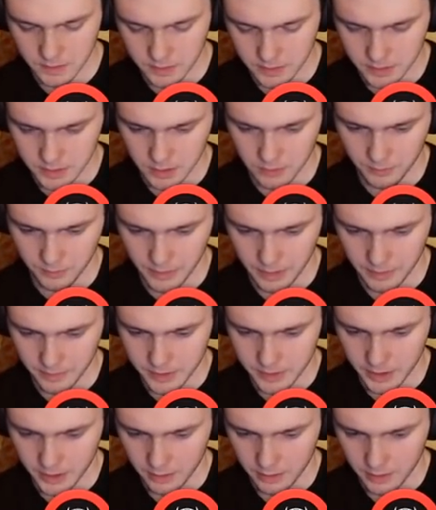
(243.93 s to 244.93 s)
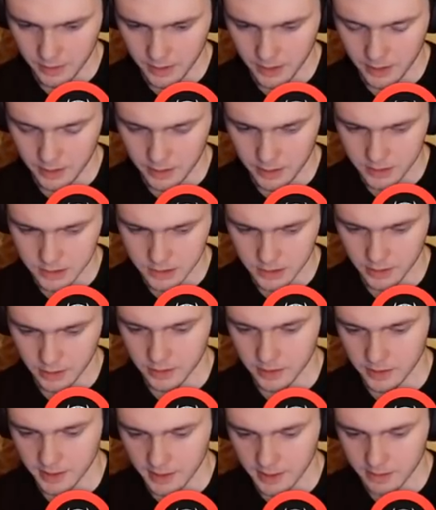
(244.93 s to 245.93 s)
go Baby Drag on that. Starting
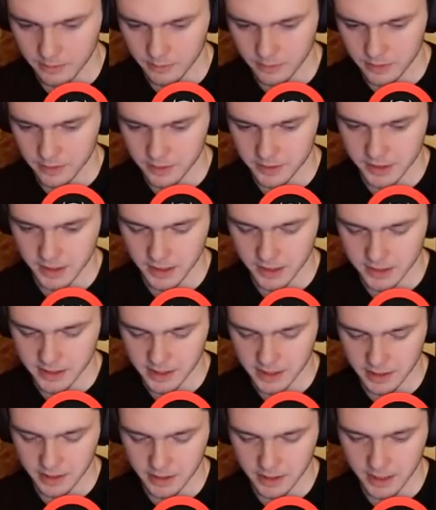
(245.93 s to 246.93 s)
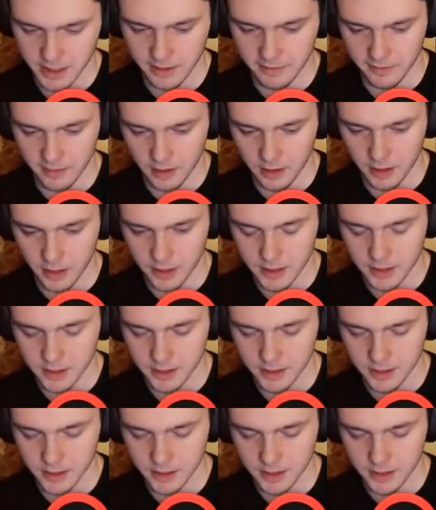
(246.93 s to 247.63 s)
the game with Giant Scully, kind of odd.